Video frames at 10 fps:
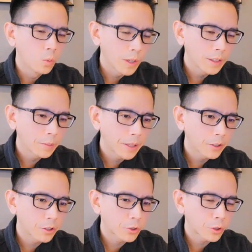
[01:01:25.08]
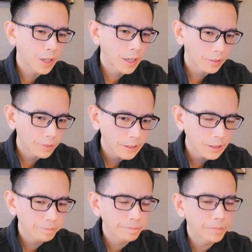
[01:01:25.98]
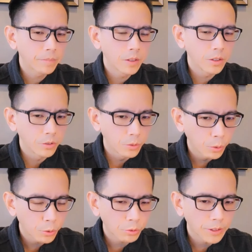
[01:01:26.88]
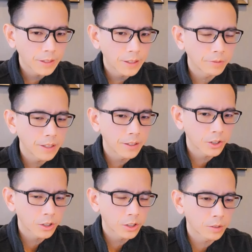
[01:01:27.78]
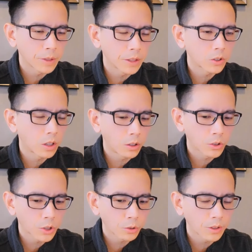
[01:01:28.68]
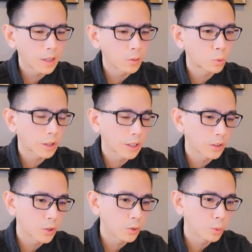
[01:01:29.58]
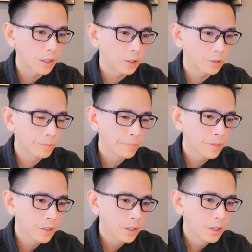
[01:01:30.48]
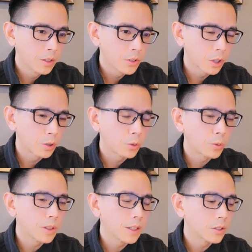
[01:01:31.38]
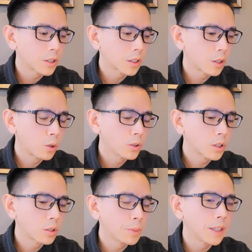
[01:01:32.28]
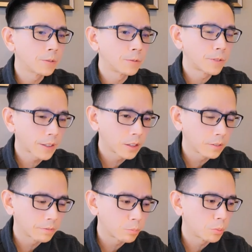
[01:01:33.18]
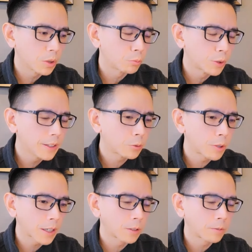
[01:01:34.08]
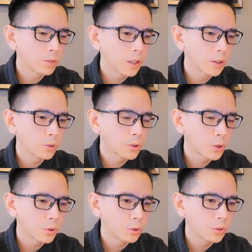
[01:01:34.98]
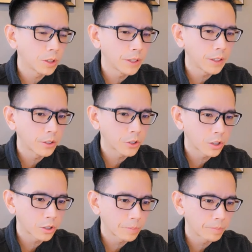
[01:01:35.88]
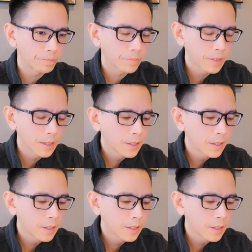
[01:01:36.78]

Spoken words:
When the patients are heavy, usually the venous system is also not working too well. So is it going to be effective when we redirect the flow to the venous system?